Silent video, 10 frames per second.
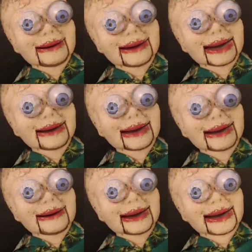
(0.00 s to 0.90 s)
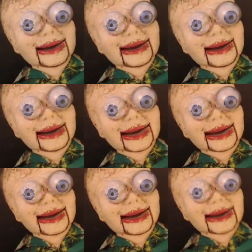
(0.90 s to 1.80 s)
Ha ha
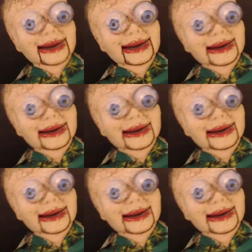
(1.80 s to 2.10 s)
ha.